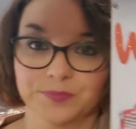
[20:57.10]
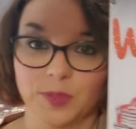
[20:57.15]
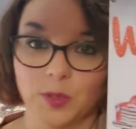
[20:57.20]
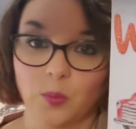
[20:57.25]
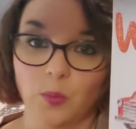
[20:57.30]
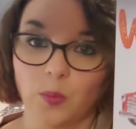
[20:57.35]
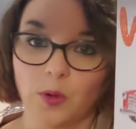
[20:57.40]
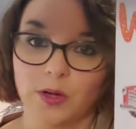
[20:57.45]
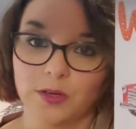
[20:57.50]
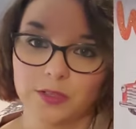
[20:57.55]

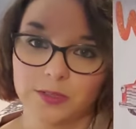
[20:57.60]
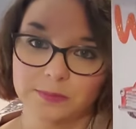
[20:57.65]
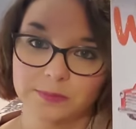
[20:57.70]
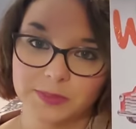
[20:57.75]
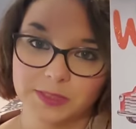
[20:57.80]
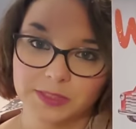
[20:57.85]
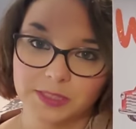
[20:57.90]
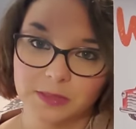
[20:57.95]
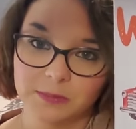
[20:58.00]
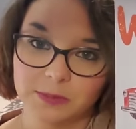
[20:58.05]
Welcome
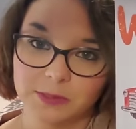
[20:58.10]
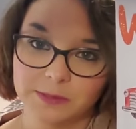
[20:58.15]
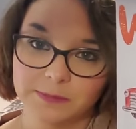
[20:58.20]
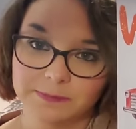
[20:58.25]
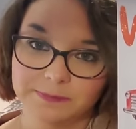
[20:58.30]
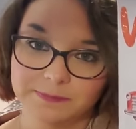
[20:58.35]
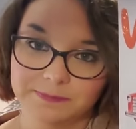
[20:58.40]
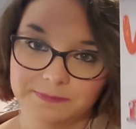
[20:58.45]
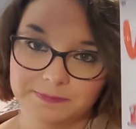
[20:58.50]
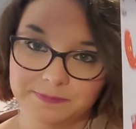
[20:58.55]
summer.
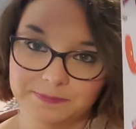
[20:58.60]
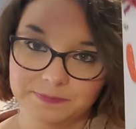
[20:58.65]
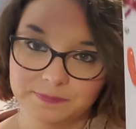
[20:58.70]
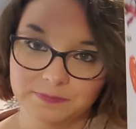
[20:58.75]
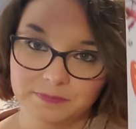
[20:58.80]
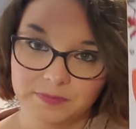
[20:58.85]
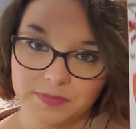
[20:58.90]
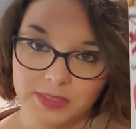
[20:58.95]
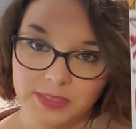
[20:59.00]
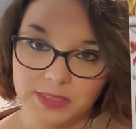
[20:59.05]

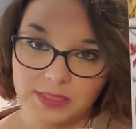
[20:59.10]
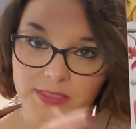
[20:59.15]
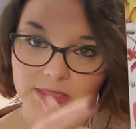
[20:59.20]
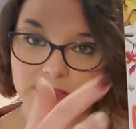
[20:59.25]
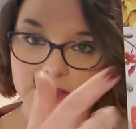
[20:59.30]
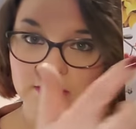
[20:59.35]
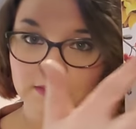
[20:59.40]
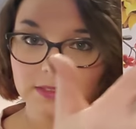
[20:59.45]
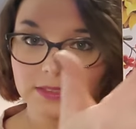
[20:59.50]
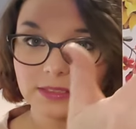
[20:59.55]

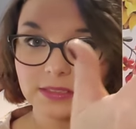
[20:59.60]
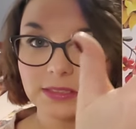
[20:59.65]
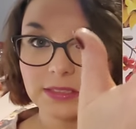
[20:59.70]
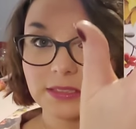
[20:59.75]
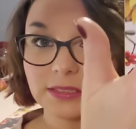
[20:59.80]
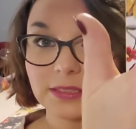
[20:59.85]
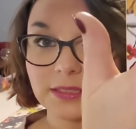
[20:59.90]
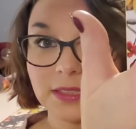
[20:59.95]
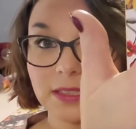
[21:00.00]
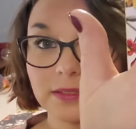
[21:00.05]
Look at the
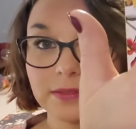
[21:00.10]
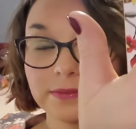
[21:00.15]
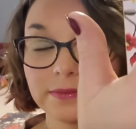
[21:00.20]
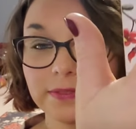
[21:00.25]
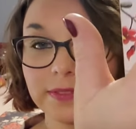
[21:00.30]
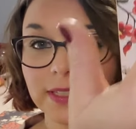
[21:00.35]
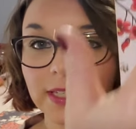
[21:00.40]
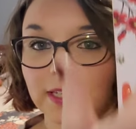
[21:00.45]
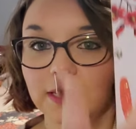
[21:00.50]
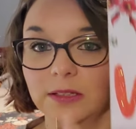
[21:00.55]

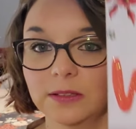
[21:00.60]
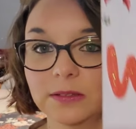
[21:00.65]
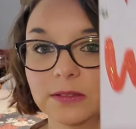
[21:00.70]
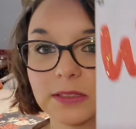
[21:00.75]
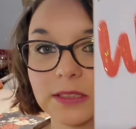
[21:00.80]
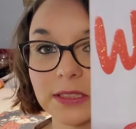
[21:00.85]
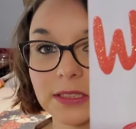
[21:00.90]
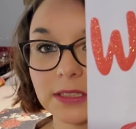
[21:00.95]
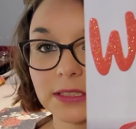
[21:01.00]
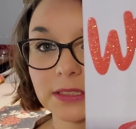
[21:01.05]

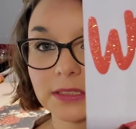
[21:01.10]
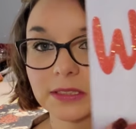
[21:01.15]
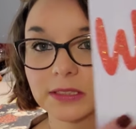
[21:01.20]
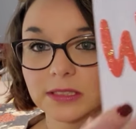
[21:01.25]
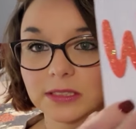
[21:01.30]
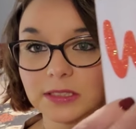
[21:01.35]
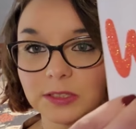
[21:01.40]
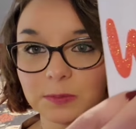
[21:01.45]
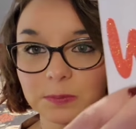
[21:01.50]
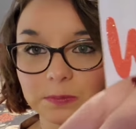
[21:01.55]
sunflower,
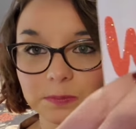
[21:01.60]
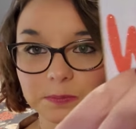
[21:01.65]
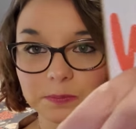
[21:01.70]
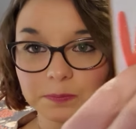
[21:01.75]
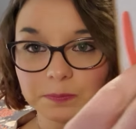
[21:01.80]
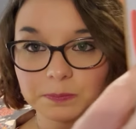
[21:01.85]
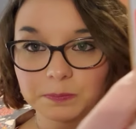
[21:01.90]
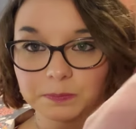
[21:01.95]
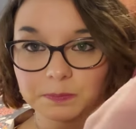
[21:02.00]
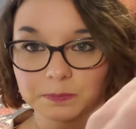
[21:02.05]
this
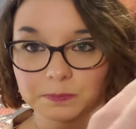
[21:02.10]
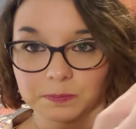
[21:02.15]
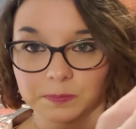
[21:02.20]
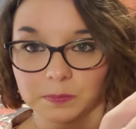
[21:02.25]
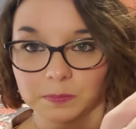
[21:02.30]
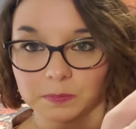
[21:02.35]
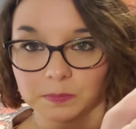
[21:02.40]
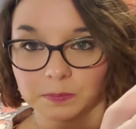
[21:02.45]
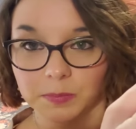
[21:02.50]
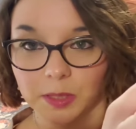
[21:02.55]

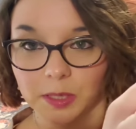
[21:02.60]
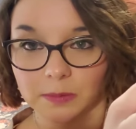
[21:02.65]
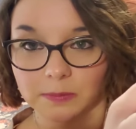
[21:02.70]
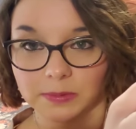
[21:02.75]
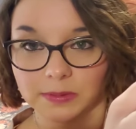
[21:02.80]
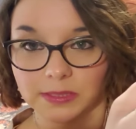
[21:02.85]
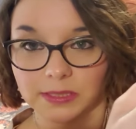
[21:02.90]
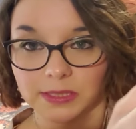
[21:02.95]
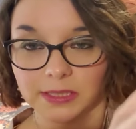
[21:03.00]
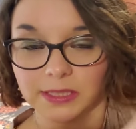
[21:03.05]

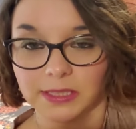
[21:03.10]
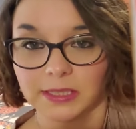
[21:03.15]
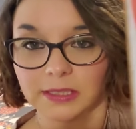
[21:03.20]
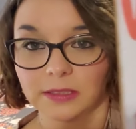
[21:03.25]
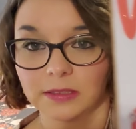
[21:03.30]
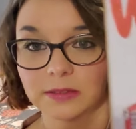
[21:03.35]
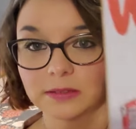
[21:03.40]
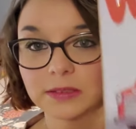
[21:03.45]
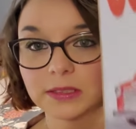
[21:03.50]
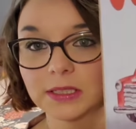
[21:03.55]
pops
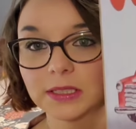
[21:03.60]
out.